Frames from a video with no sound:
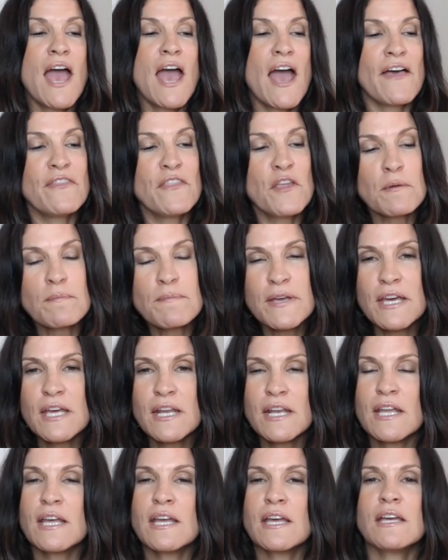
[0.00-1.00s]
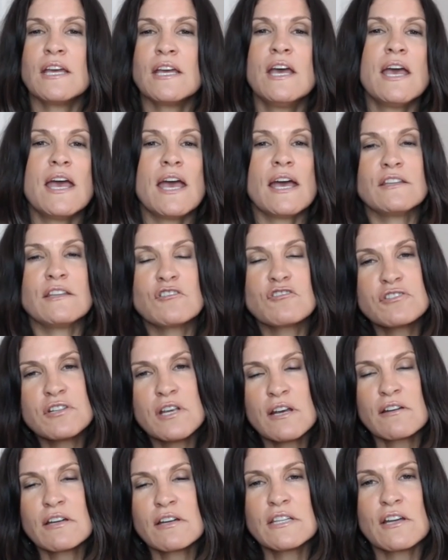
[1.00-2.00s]
and they're pinning and they're
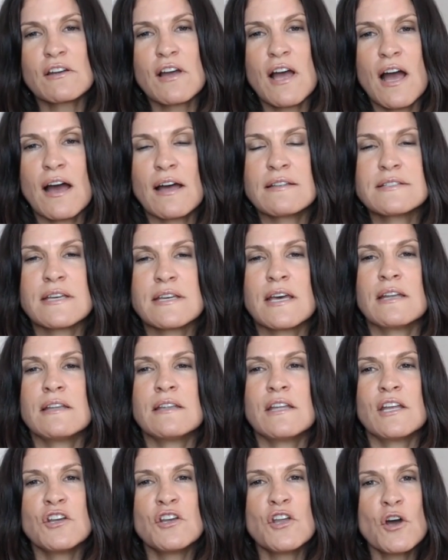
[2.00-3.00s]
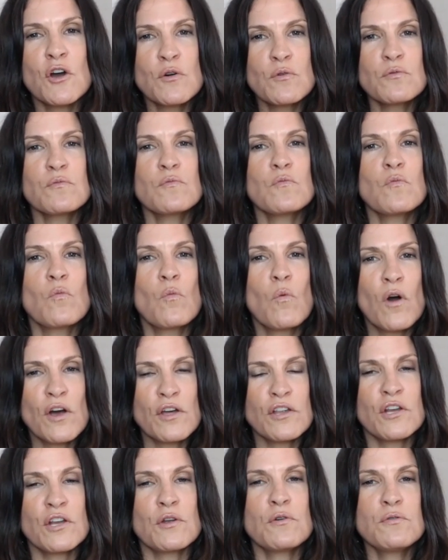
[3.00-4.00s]
sharing their content, and they know what,
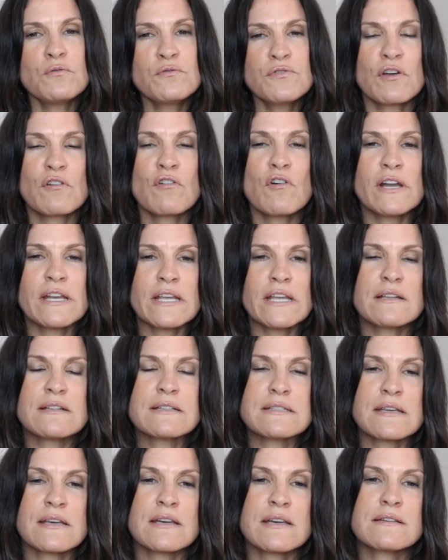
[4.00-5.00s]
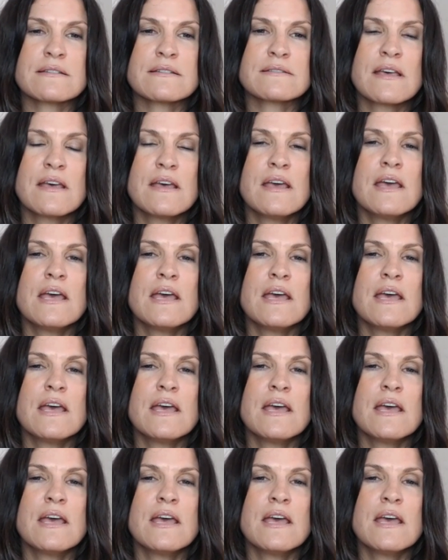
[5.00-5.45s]
who their audience is,